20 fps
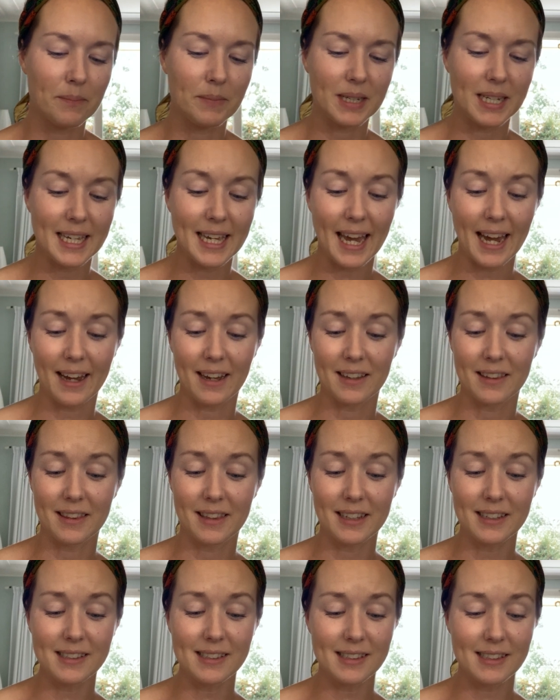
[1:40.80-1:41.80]
Yeah,
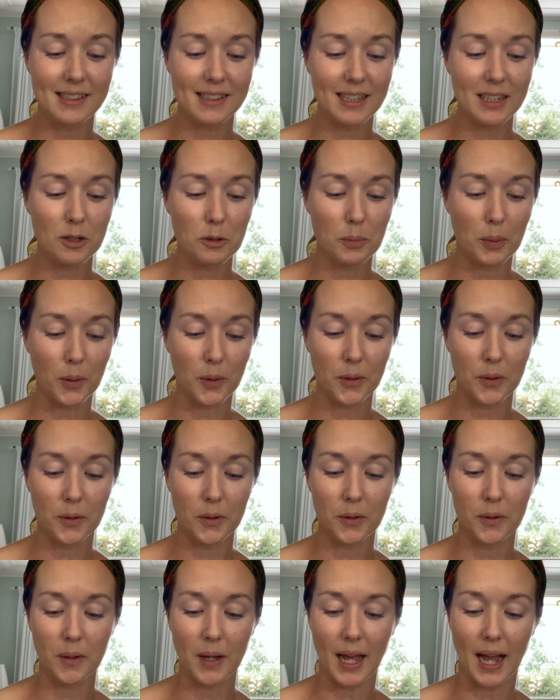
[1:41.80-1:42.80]
this little
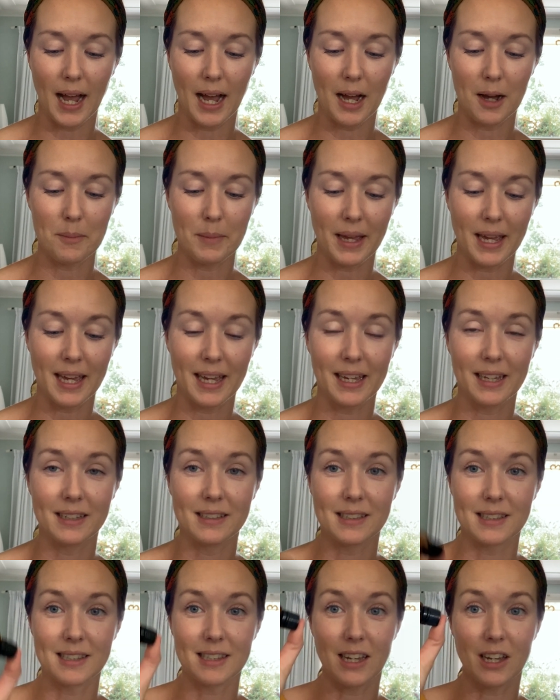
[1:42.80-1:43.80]
bottle
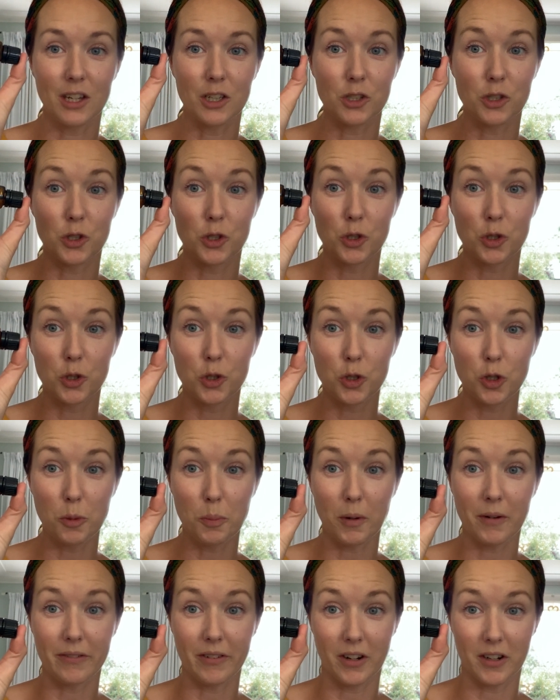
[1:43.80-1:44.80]
is
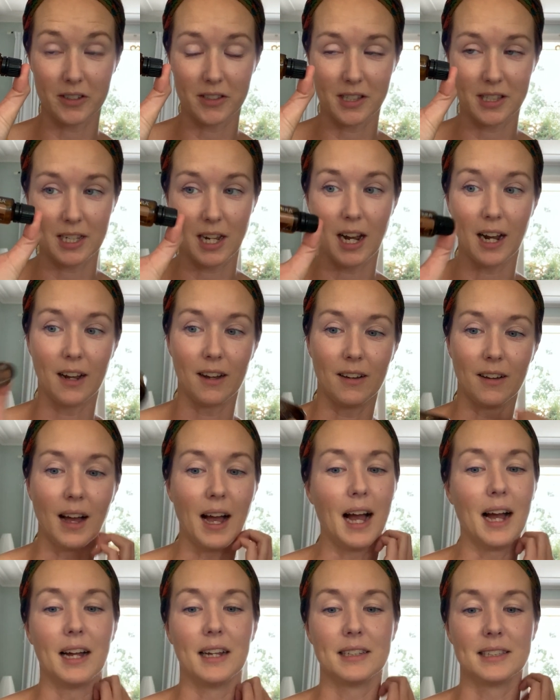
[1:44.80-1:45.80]
super versatile,
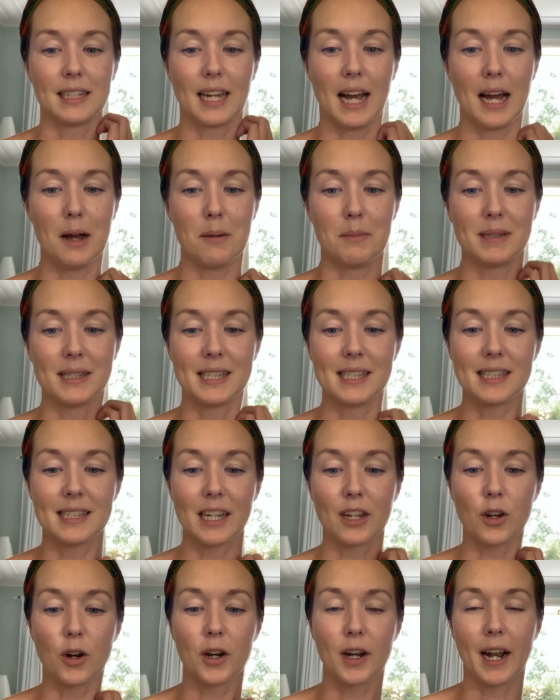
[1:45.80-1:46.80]
and since I
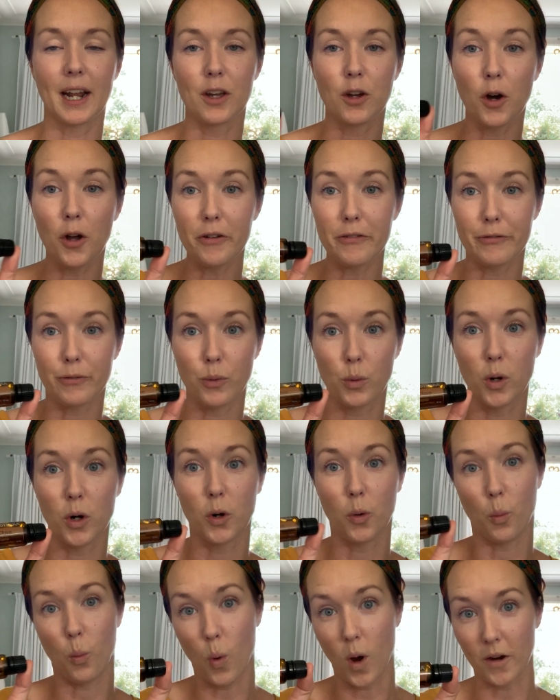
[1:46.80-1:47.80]
got it
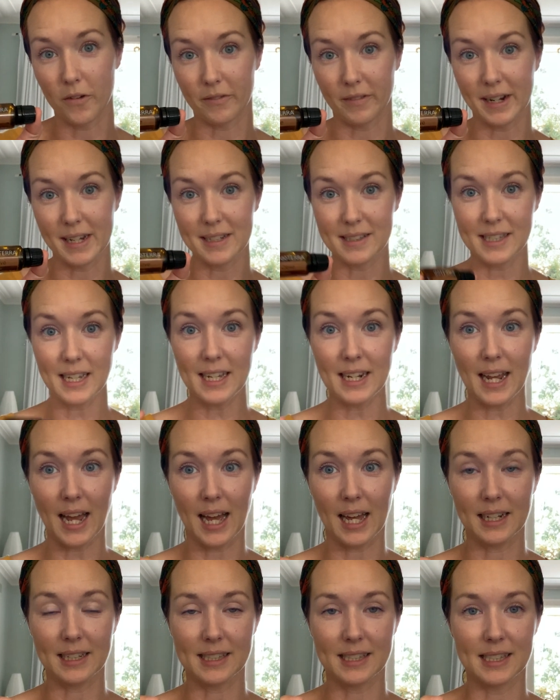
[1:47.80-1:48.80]
for one reason,
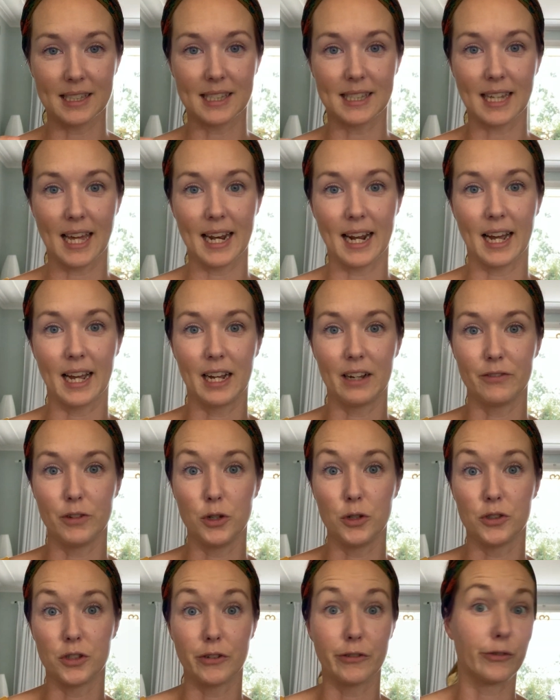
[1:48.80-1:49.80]
and since then I have
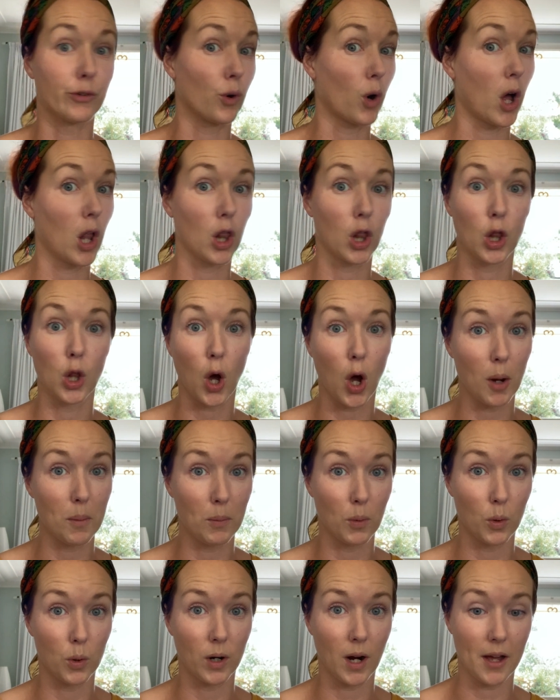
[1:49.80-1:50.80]
used it for a lot
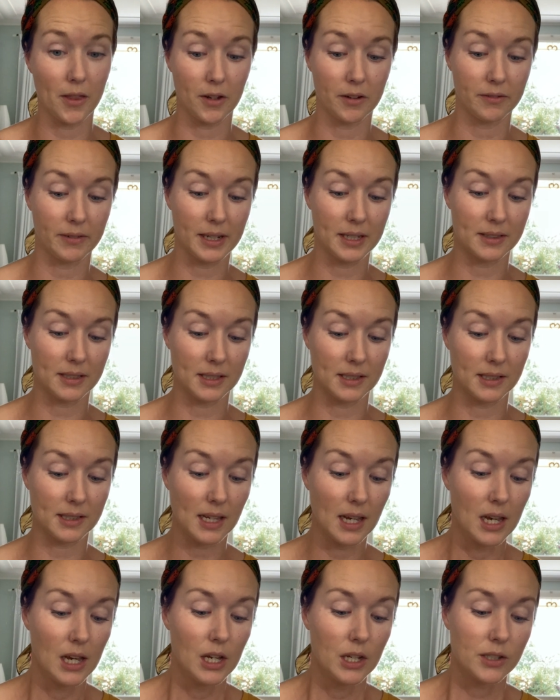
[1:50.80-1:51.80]
more other reasons.
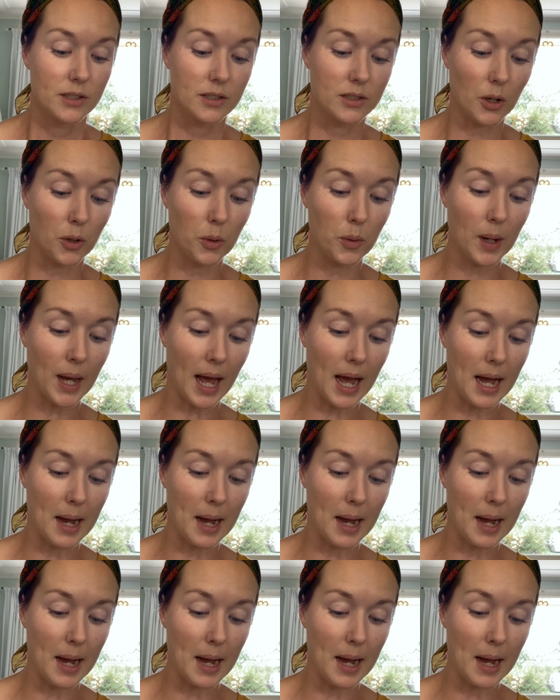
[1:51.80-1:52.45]
So